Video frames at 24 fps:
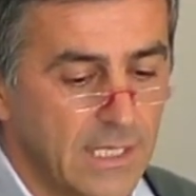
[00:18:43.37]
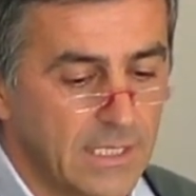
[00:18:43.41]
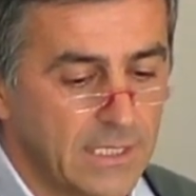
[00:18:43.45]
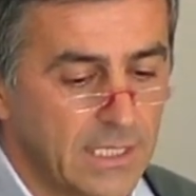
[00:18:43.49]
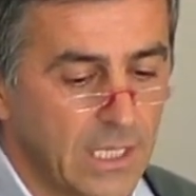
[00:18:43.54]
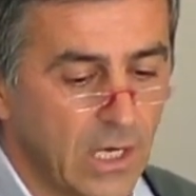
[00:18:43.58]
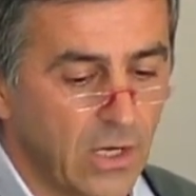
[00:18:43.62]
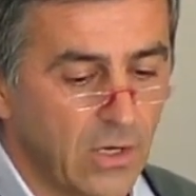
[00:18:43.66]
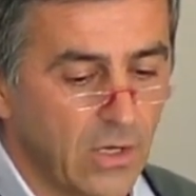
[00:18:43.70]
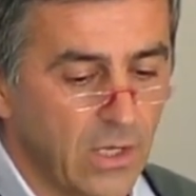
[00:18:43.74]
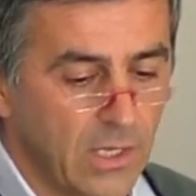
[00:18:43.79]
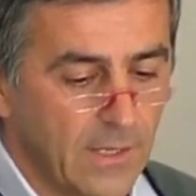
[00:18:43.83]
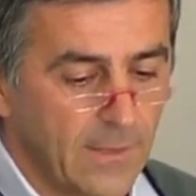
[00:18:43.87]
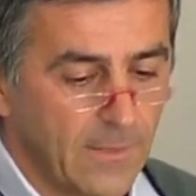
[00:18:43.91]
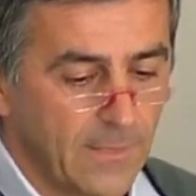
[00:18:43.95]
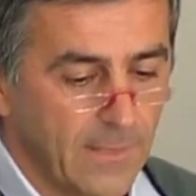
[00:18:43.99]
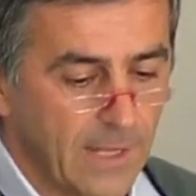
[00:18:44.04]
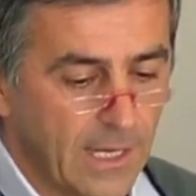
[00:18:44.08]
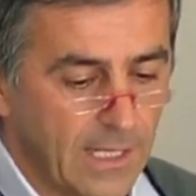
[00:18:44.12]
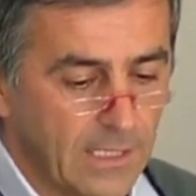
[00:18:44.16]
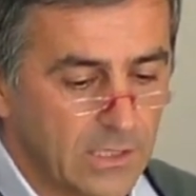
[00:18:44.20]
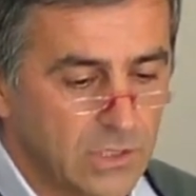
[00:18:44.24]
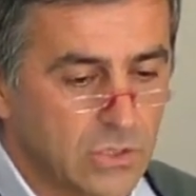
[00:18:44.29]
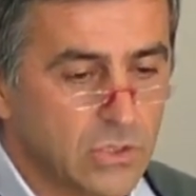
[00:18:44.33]
Now,
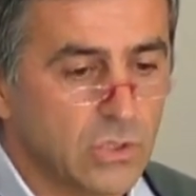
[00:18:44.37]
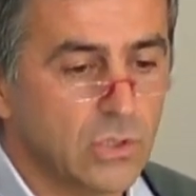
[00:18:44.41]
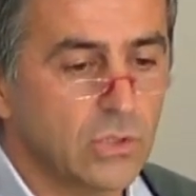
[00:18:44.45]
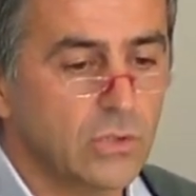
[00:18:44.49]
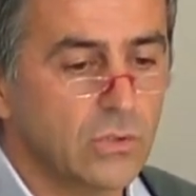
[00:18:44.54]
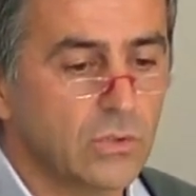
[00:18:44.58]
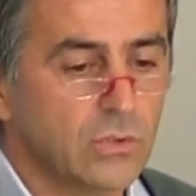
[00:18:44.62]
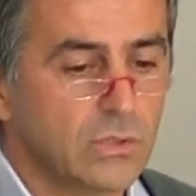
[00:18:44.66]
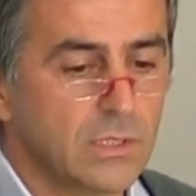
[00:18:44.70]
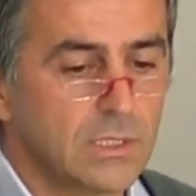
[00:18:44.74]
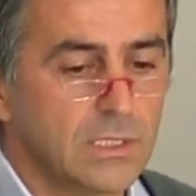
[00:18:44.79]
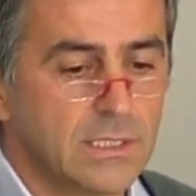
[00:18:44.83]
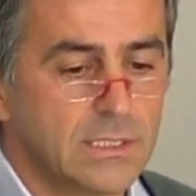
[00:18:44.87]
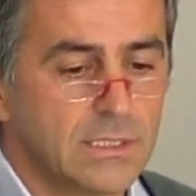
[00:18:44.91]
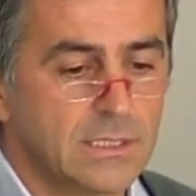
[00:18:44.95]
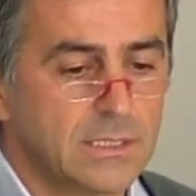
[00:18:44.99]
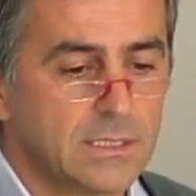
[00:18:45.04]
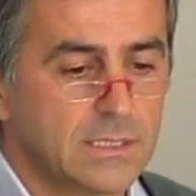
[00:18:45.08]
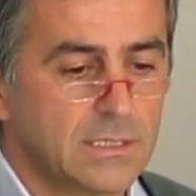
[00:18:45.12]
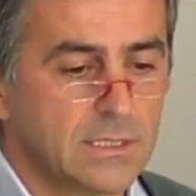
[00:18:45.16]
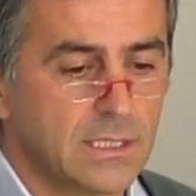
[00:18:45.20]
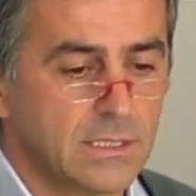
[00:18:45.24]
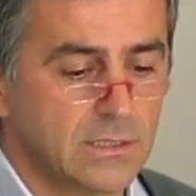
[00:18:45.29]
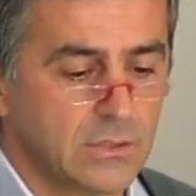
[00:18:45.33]
I'll show you
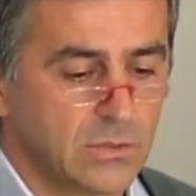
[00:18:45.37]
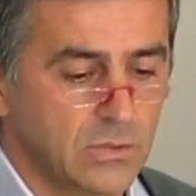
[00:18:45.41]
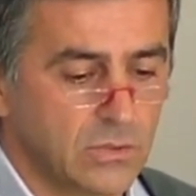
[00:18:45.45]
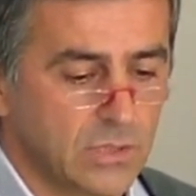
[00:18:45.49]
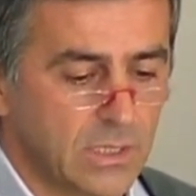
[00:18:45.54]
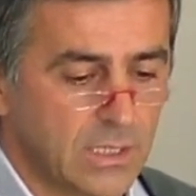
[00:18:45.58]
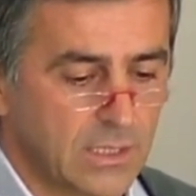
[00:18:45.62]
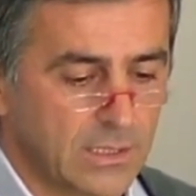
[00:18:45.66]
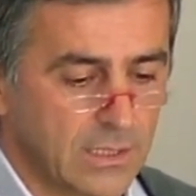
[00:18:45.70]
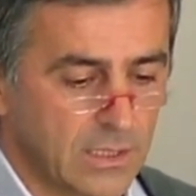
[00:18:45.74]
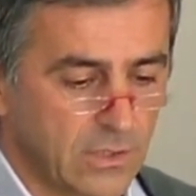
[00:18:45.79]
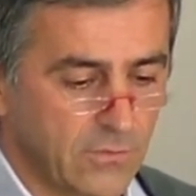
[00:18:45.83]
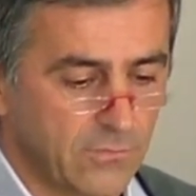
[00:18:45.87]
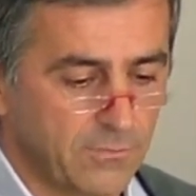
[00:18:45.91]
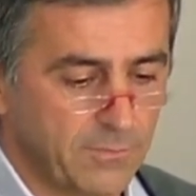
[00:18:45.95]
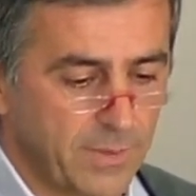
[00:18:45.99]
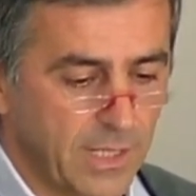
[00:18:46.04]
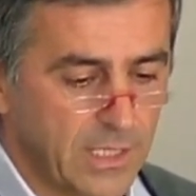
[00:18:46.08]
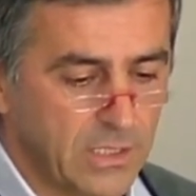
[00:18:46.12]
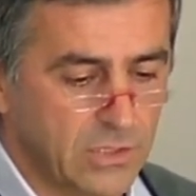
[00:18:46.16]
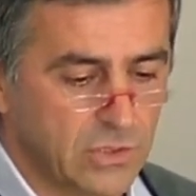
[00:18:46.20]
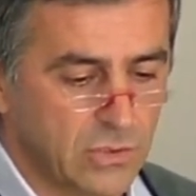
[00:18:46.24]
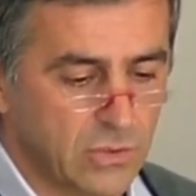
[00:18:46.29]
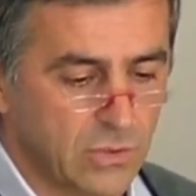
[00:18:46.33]
this, that you can kind of
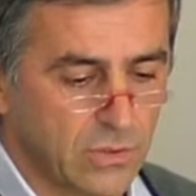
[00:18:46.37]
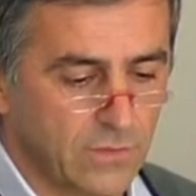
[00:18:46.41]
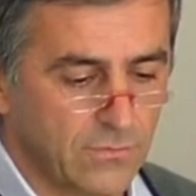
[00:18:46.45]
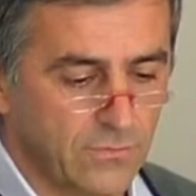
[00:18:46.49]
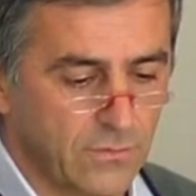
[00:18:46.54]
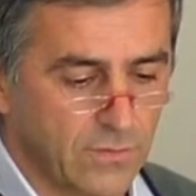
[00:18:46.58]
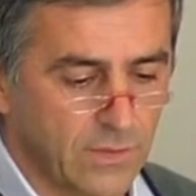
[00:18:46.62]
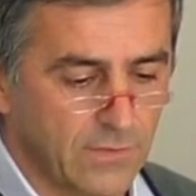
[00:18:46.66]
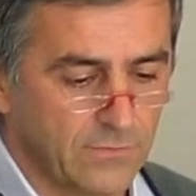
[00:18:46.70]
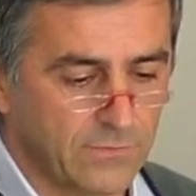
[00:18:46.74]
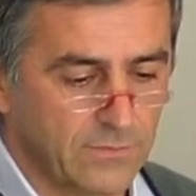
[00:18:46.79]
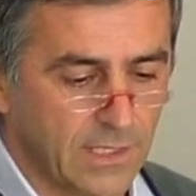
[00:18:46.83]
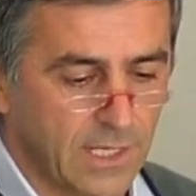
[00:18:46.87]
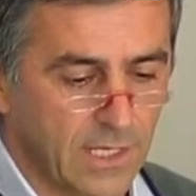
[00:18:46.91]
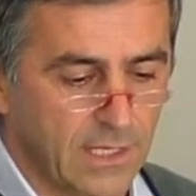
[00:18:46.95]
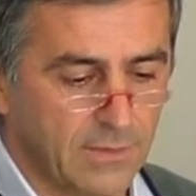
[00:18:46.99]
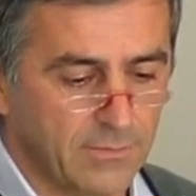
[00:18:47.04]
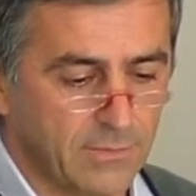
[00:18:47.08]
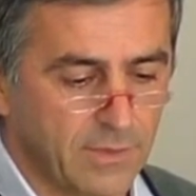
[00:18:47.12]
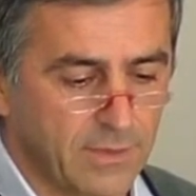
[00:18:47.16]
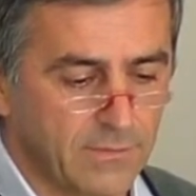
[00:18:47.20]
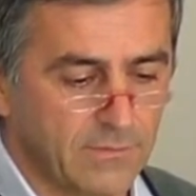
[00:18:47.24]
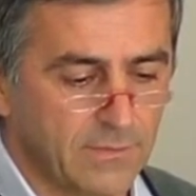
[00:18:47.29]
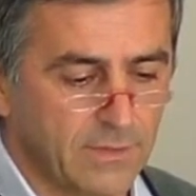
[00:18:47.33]
page through if you have
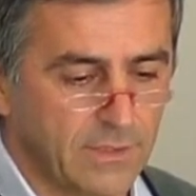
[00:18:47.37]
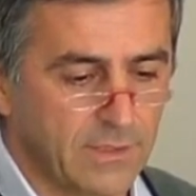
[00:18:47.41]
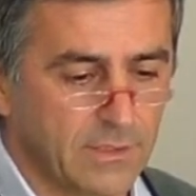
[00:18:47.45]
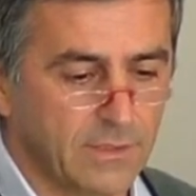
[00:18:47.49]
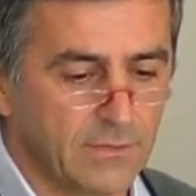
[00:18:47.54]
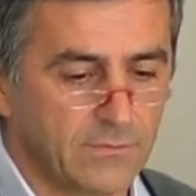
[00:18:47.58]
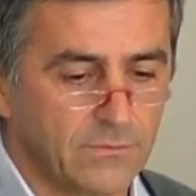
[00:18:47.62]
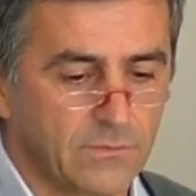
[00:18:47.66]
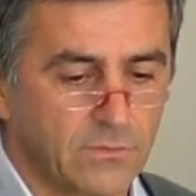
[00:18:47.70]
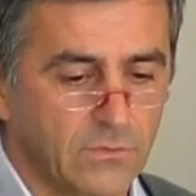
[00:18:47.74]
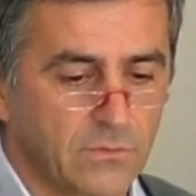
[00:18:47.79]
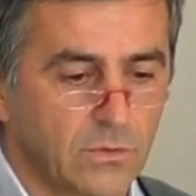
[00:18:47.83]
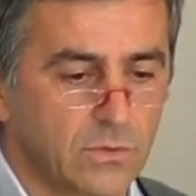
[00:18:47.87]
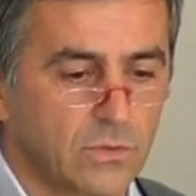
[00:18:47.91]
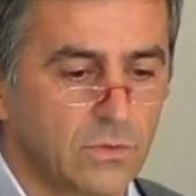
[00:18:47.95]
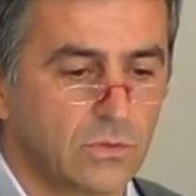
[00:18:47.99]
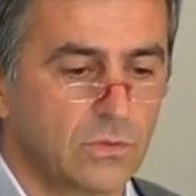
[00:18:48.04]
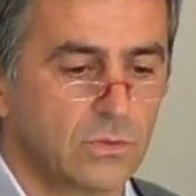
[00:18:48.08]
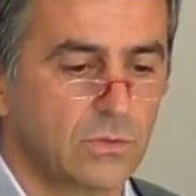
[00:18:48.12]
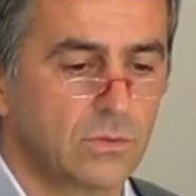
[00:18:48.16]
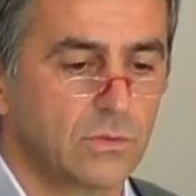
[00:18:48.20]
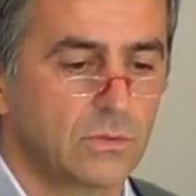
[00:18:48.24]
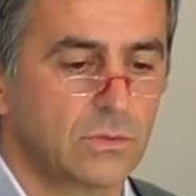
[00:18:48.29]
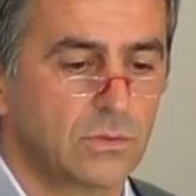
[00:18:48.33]
time, Eva, if you want
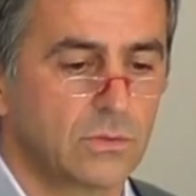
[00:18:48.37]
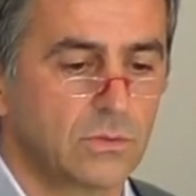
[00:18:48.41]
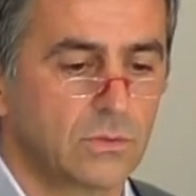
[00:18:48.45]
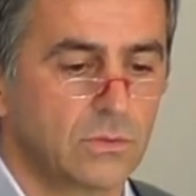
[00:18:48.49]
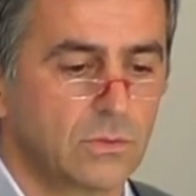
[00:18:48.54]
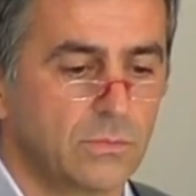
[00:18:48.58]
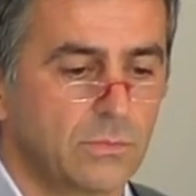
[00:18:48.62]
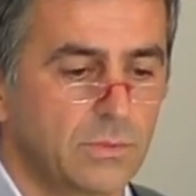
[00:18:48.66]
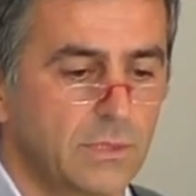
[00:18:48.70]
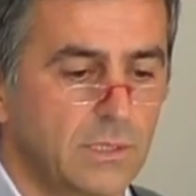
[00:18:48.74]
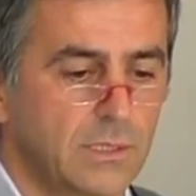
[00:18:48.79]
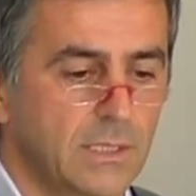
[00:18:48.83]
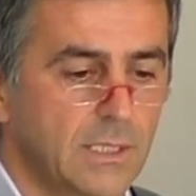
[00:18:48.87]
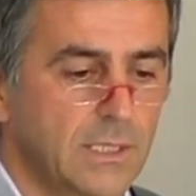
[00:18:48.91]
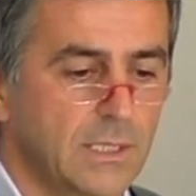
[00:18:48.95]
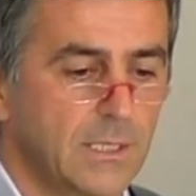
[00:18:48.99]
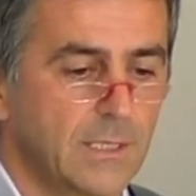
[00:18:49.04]
to be.